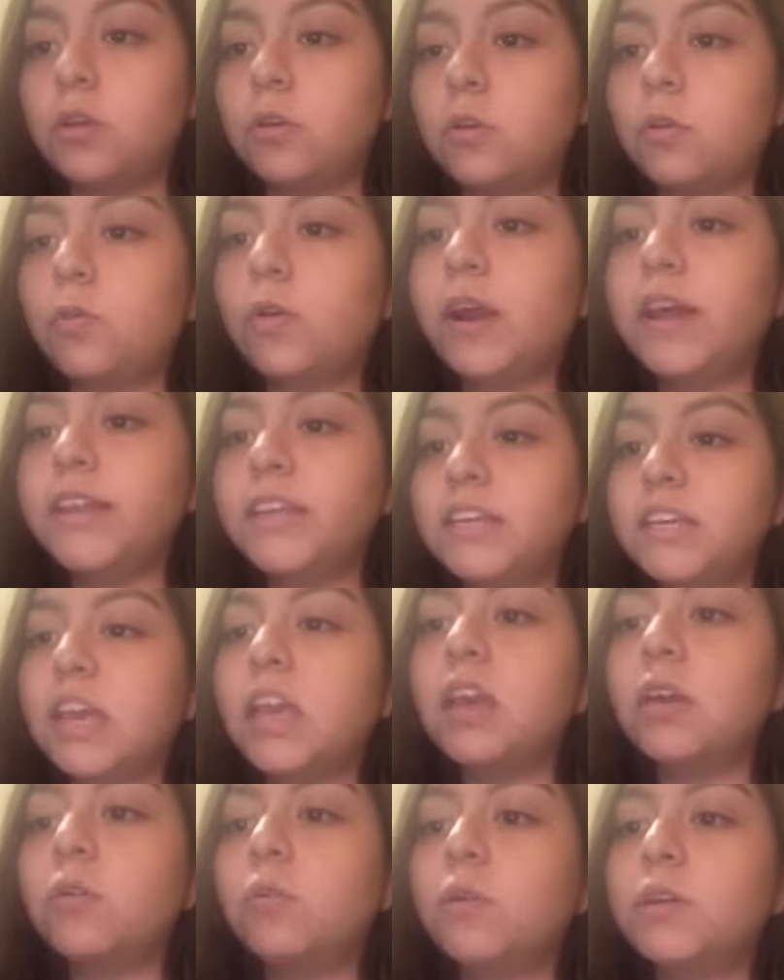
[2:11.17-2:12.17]
grading,
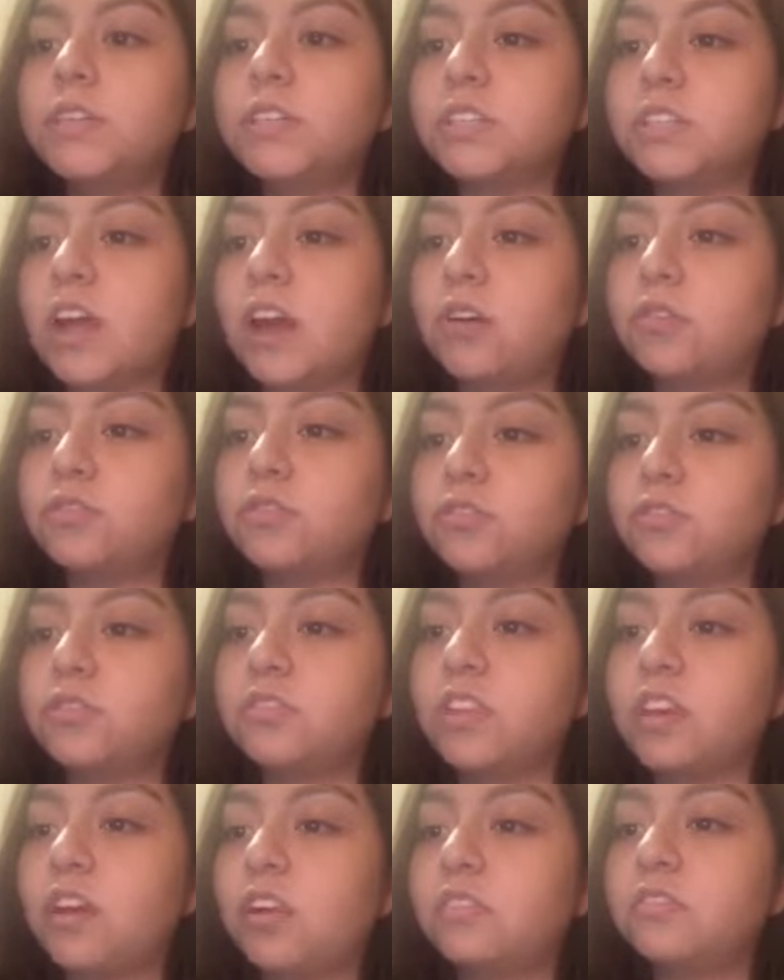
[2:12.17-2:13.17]
in which the author
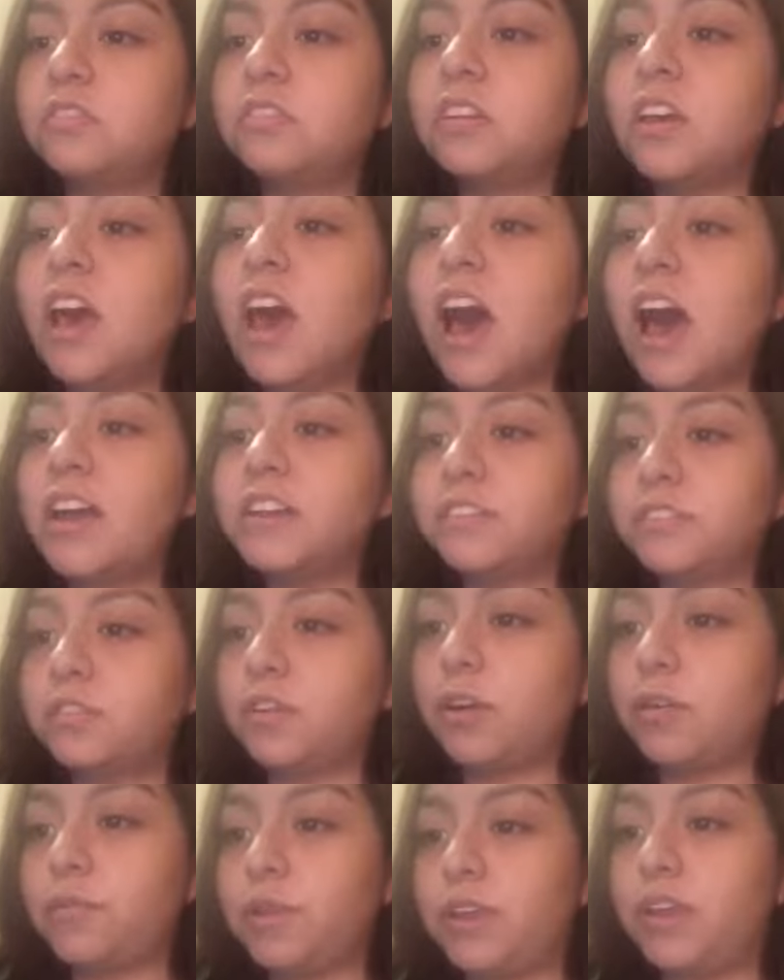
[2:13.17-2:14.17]
tells a
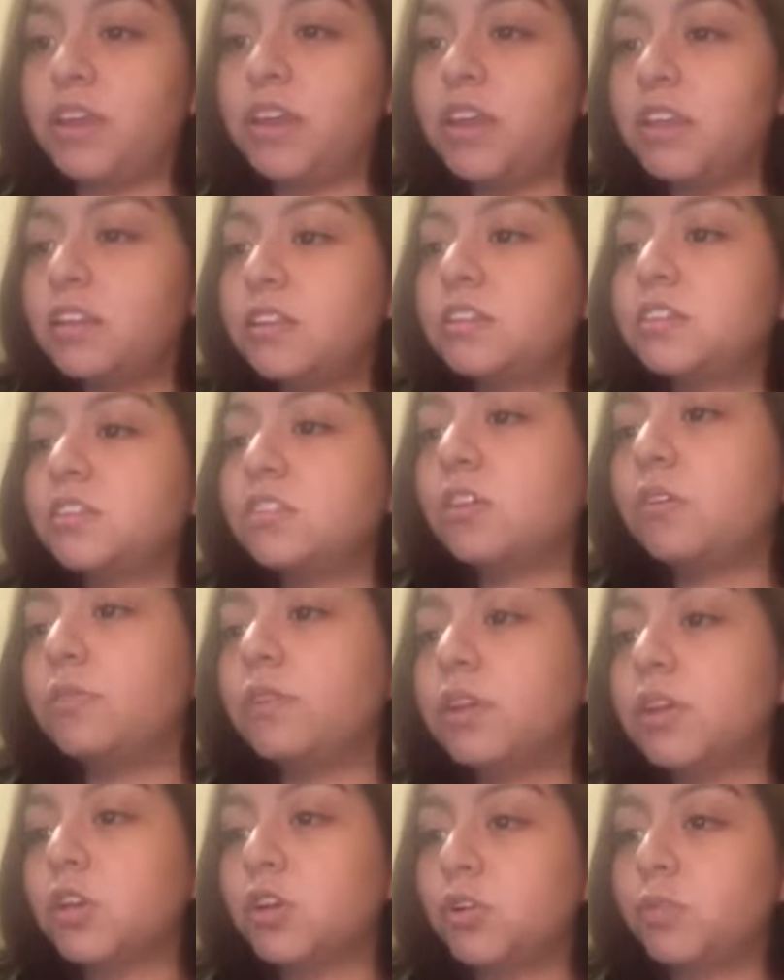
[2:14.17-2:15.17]
story. The
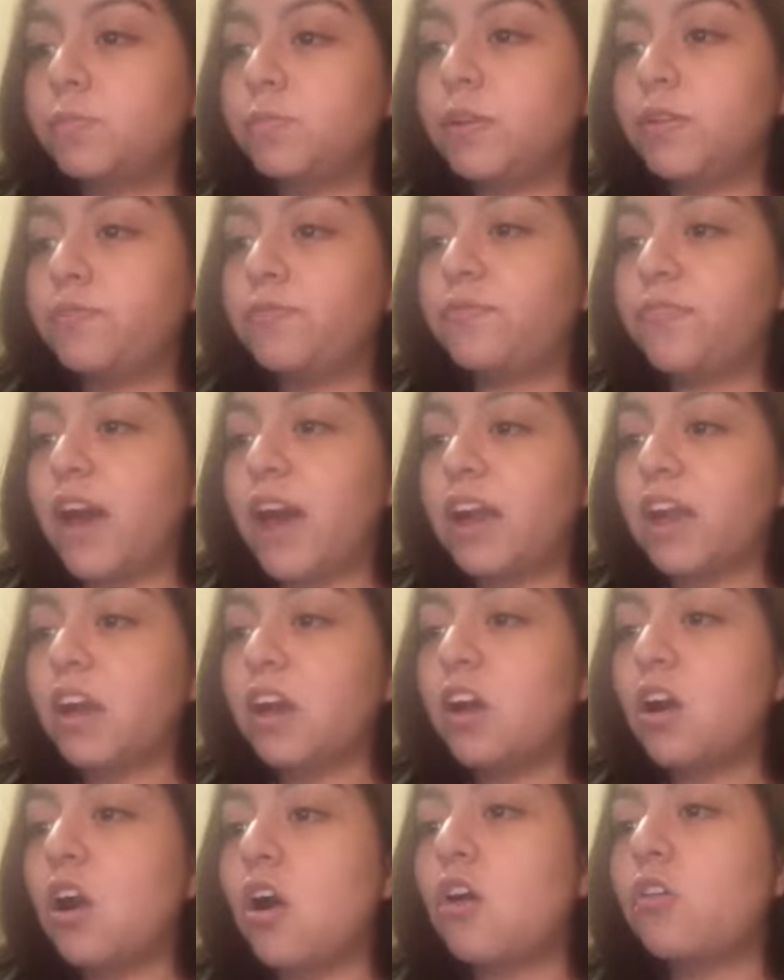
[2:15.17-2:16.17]
story could be fact
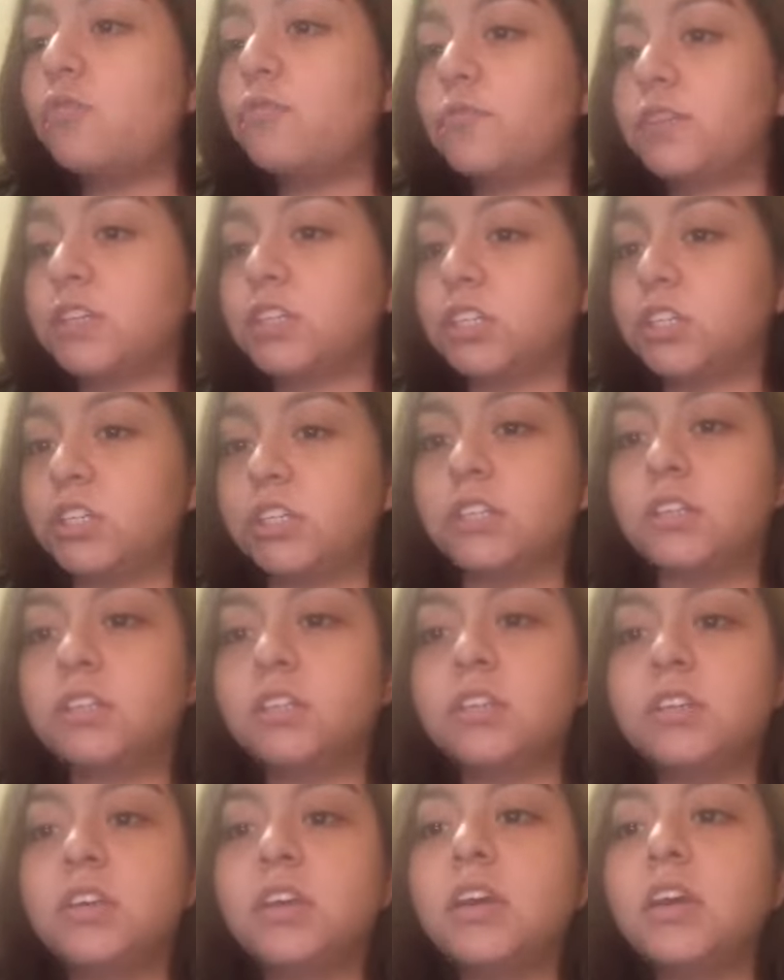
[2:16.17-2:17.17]
or fiction.
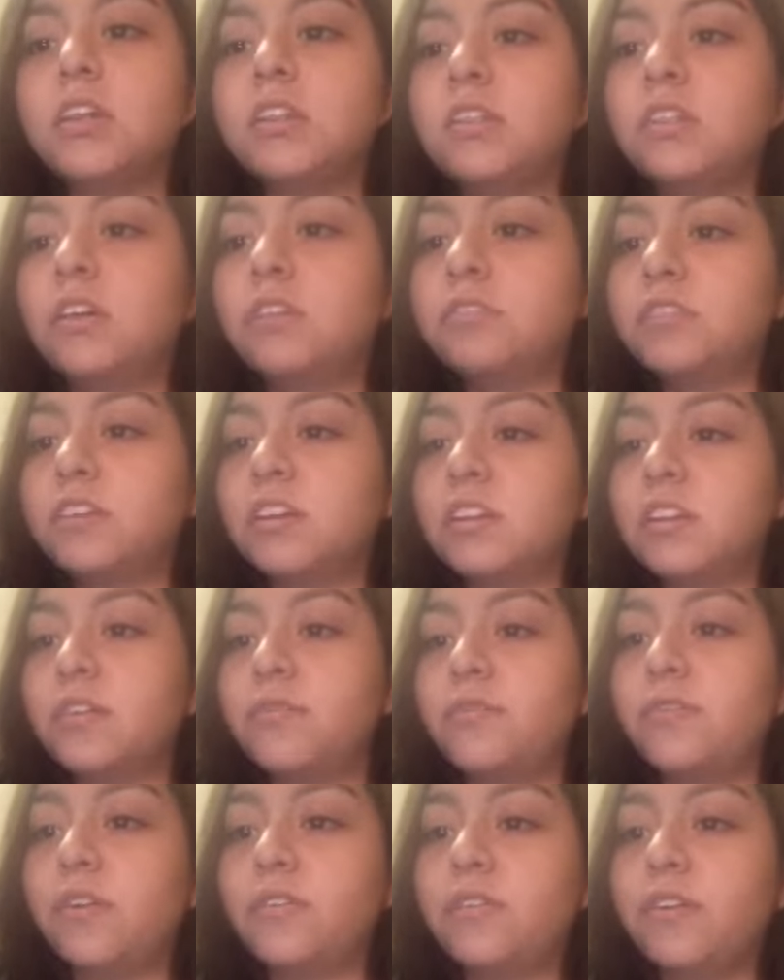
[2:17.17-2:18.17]
There's a
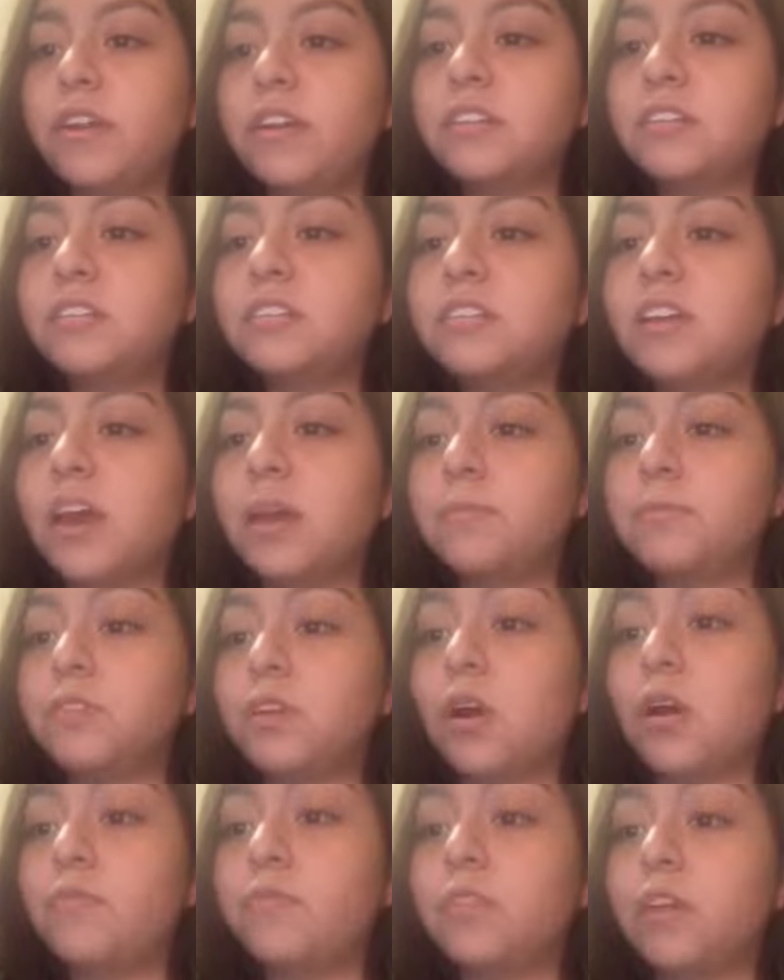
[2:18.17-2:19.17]
different types
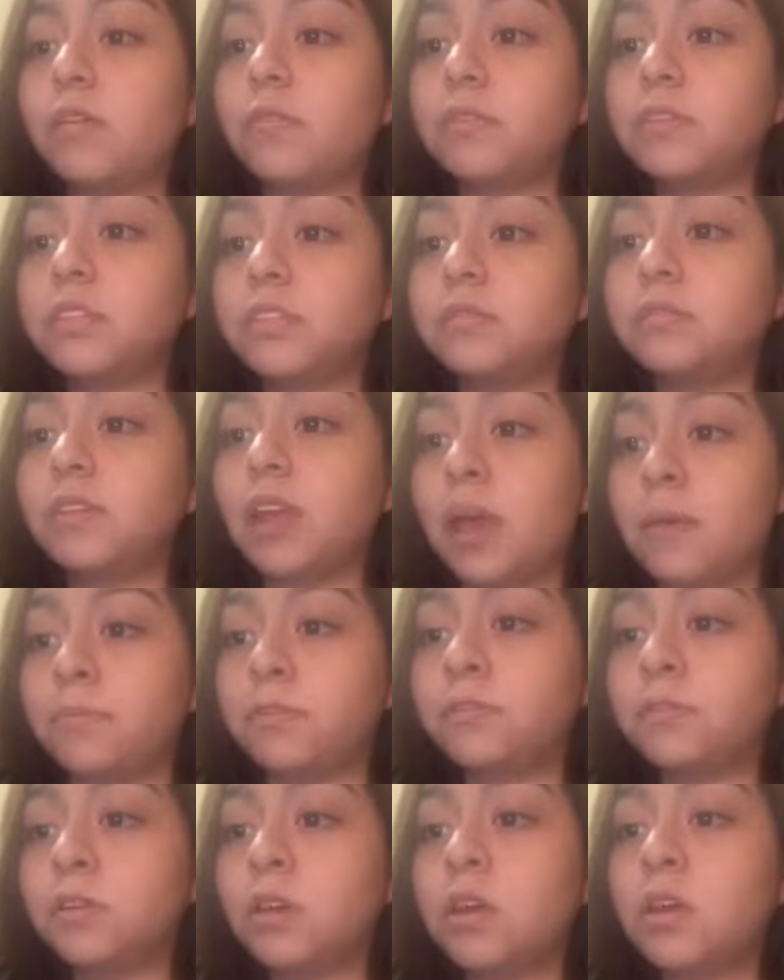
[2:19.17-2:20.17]
of narrative text,